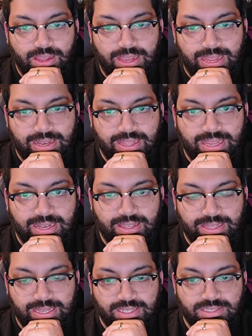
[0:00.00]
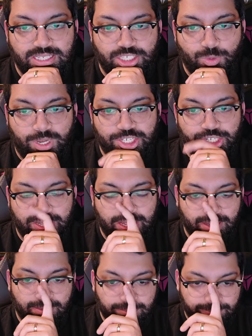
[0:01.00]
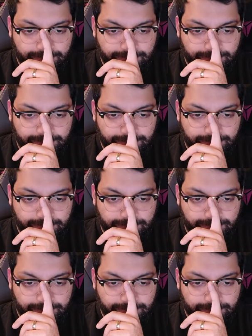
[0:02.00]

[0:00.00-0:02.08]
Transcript: in the situation here.